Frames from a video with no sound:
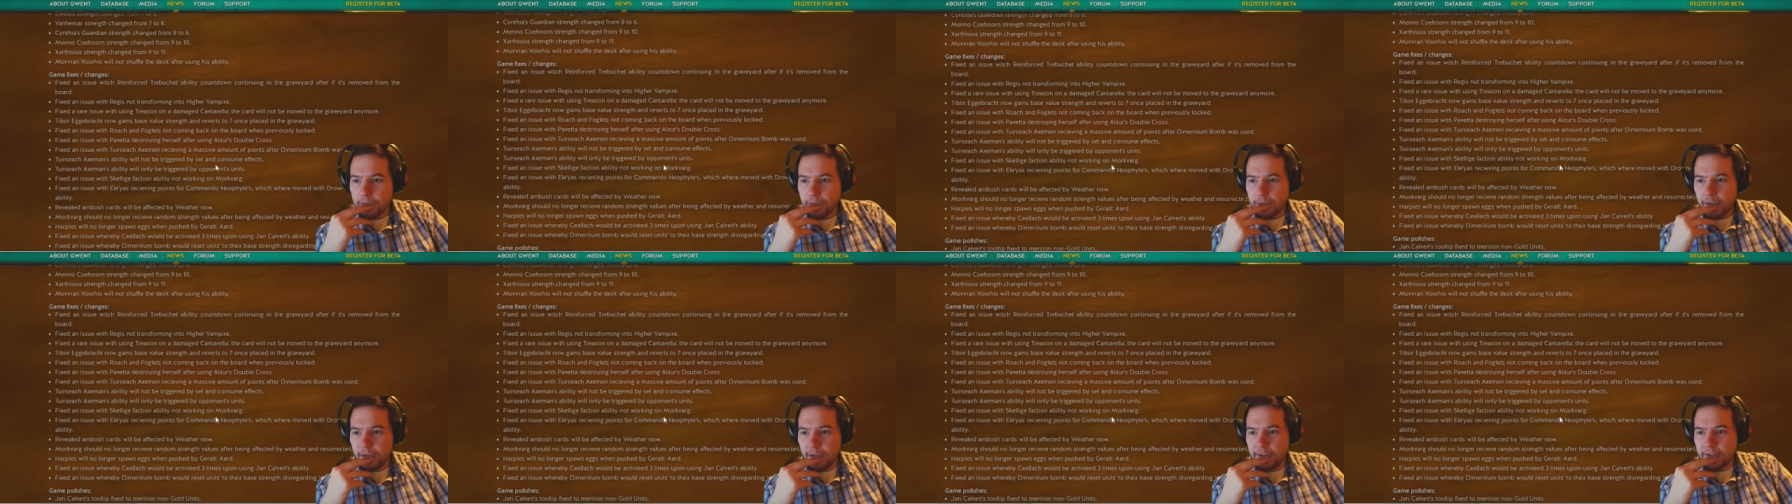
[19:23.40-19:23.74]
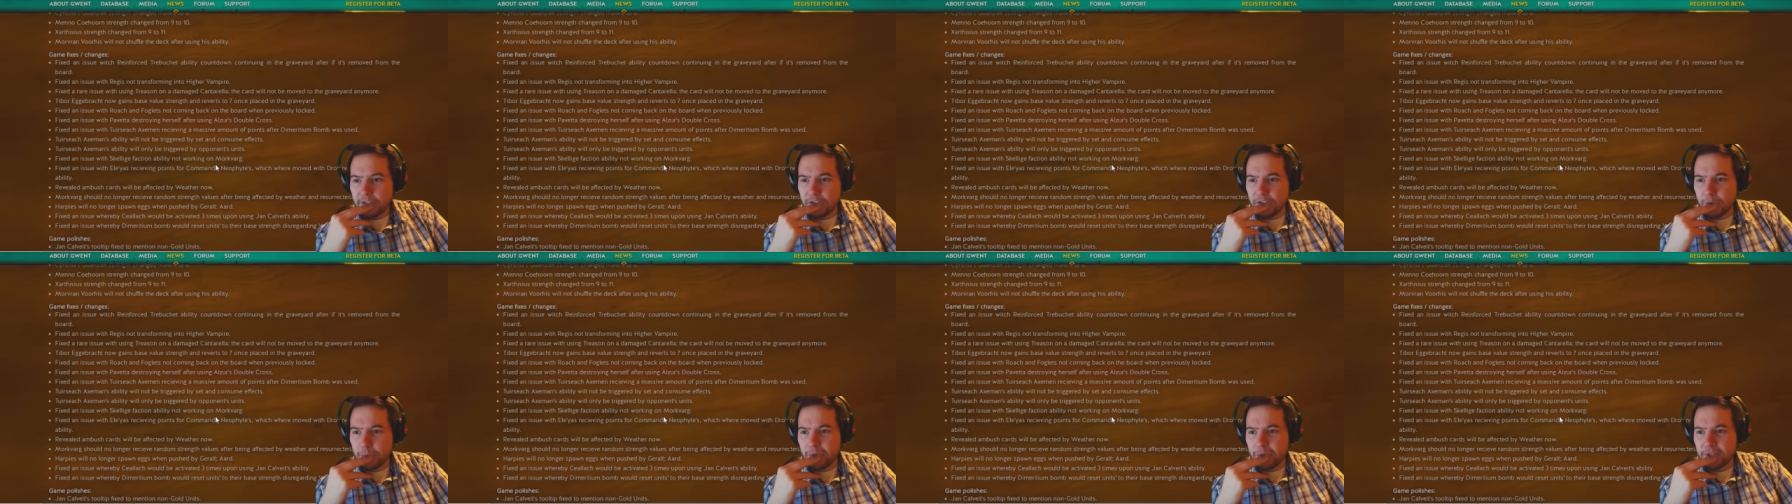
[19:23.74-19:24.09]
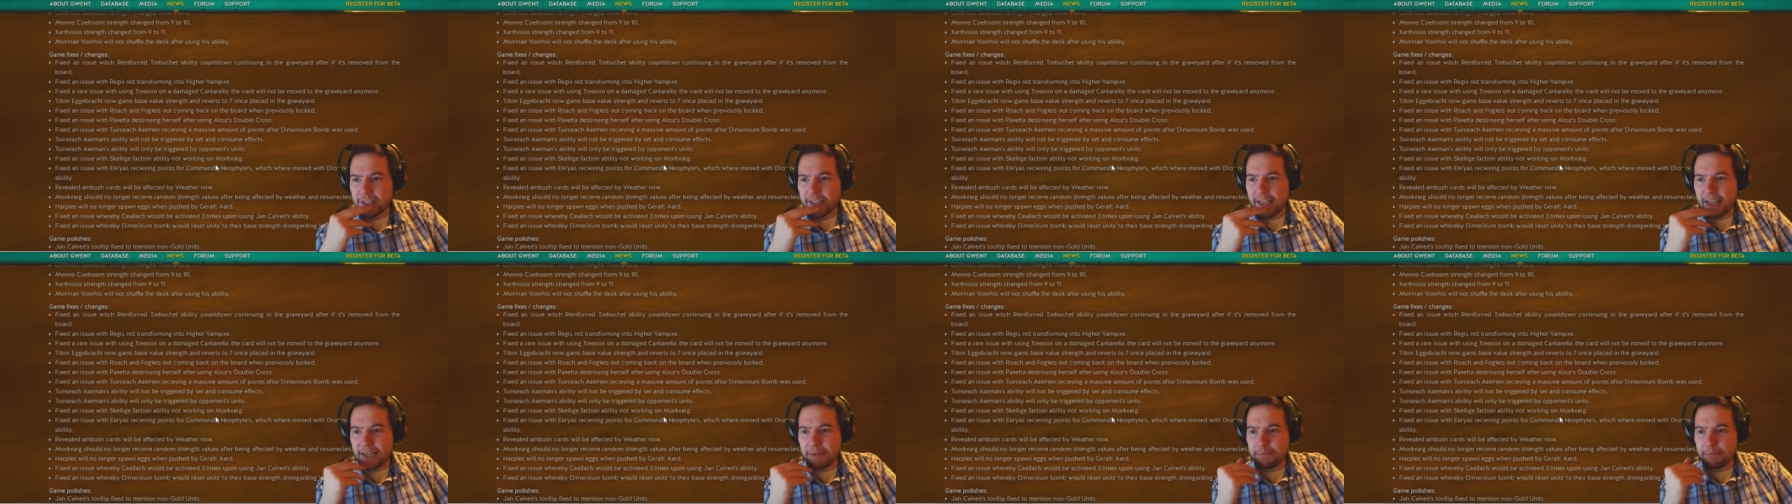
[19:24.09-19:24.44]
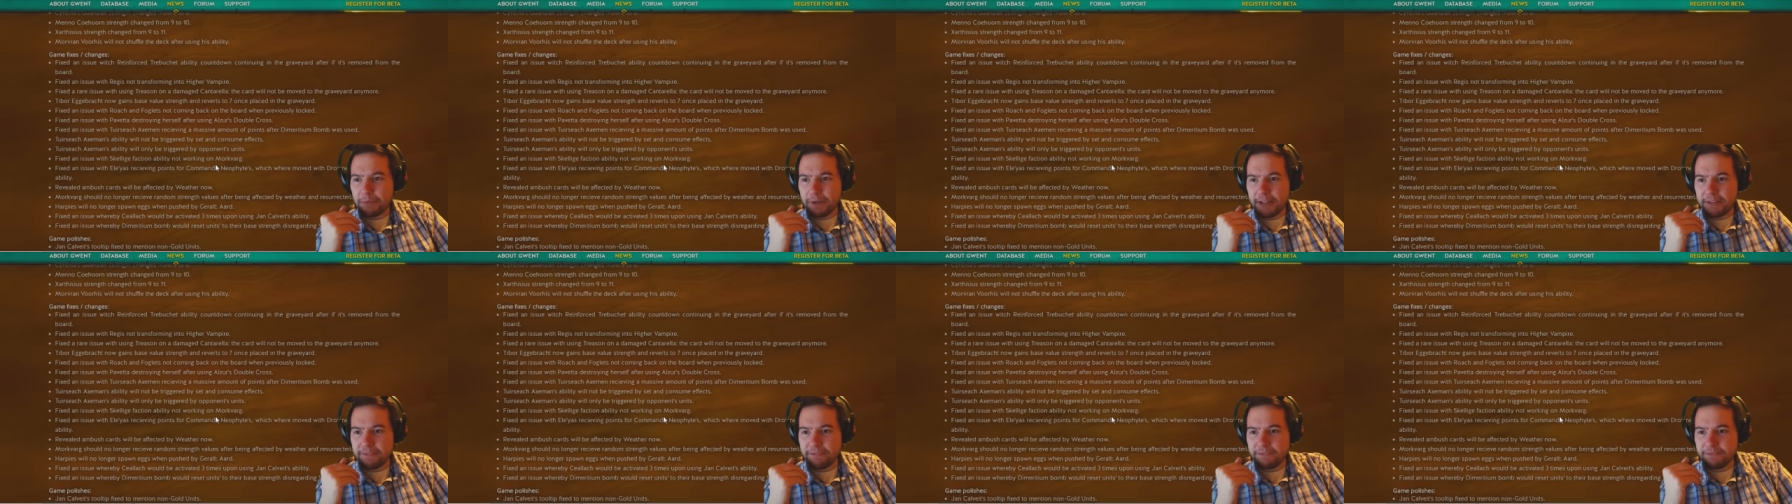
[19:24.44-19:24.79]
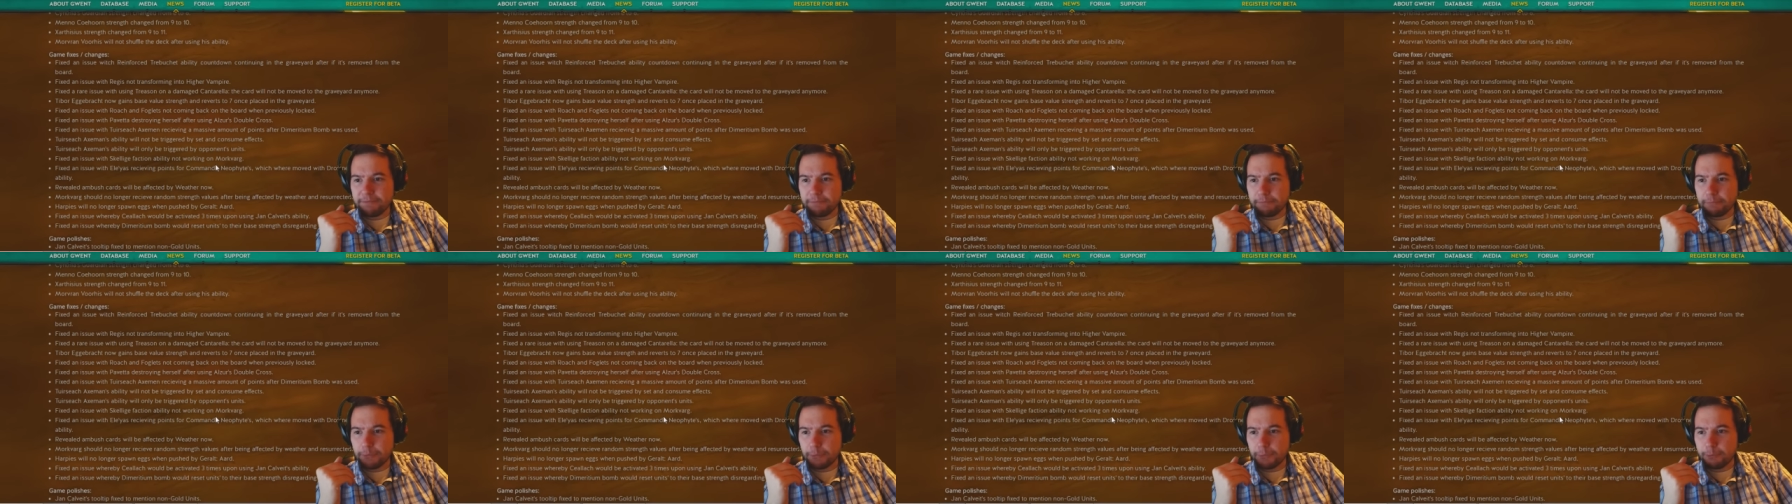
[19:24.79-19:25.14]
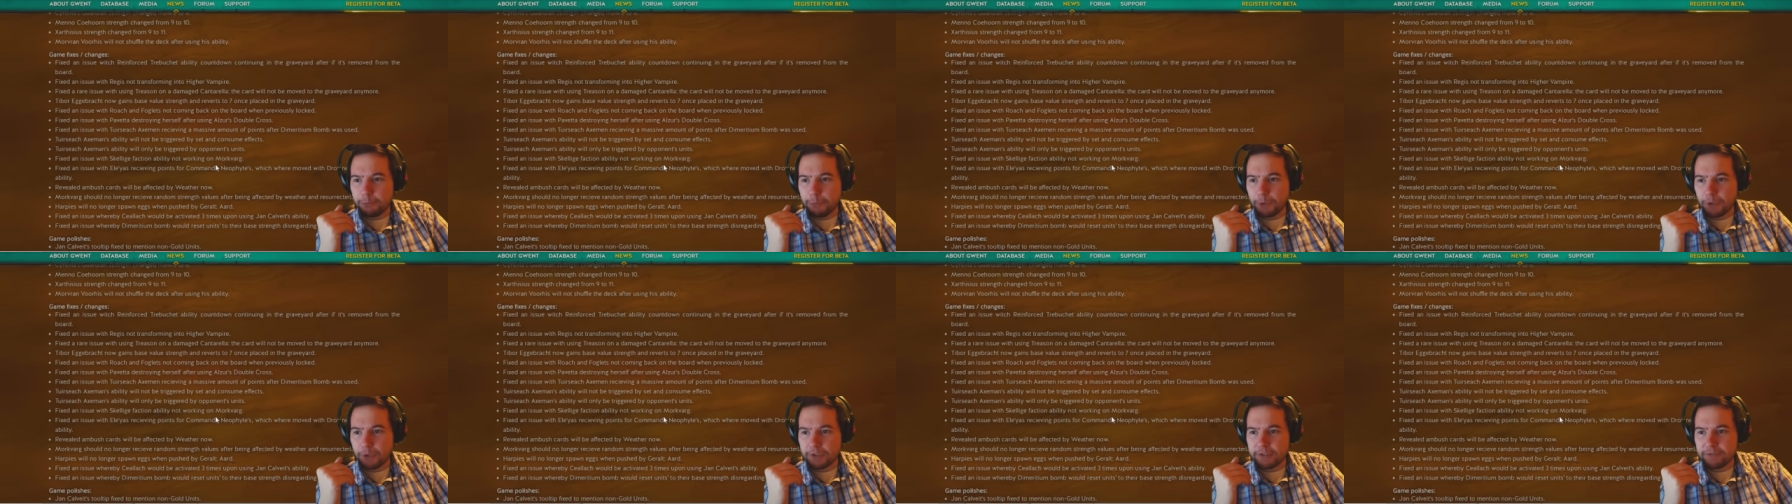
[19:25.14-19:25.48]
And a couple of gameplay
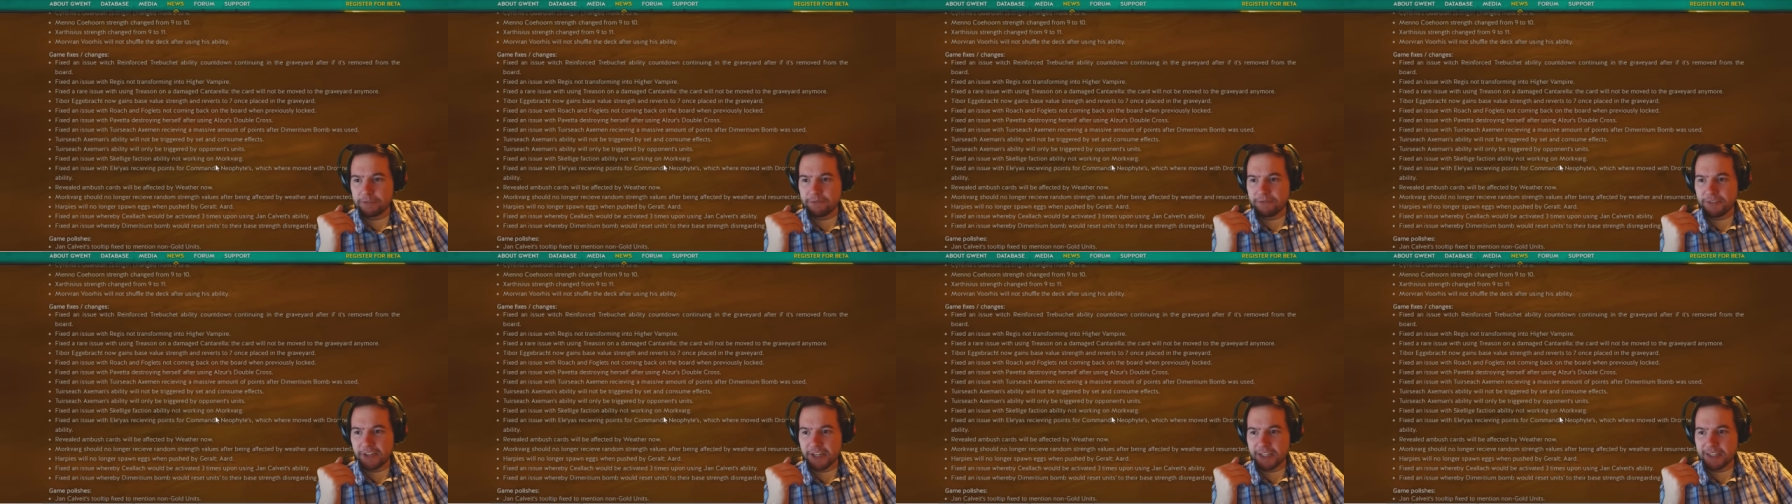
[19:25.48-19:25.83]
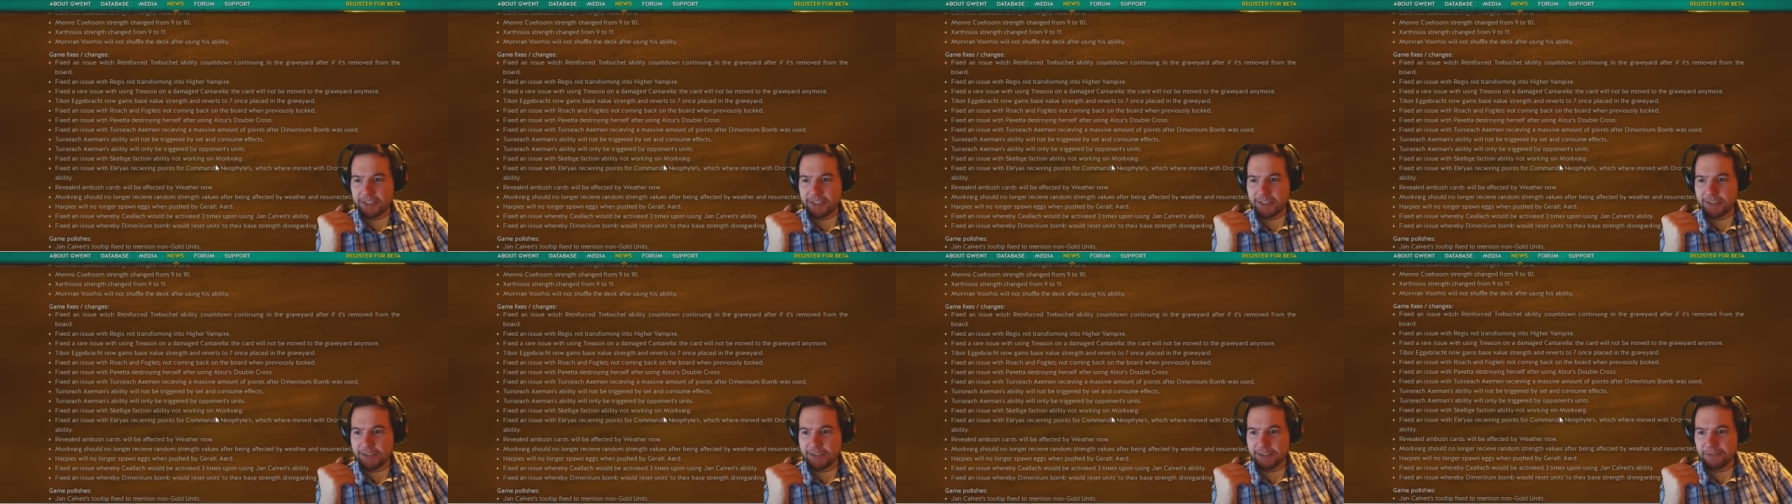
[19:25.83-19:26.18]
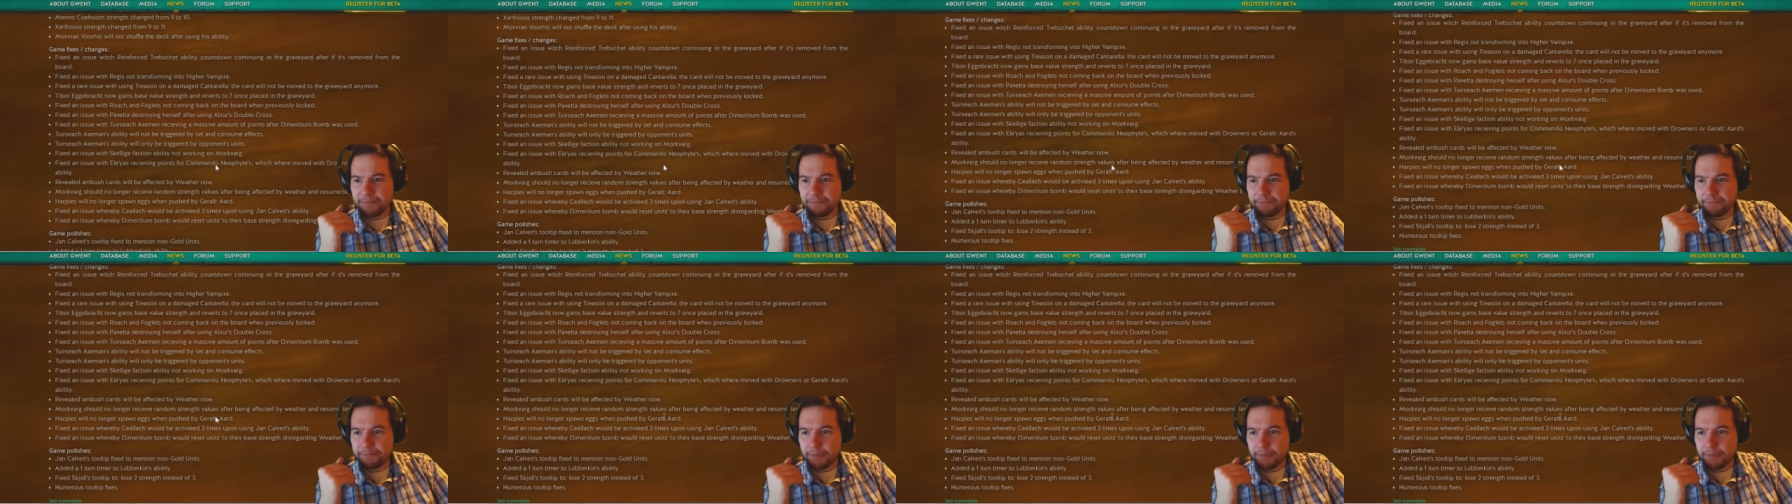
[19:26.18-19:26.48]
bugs and fixes.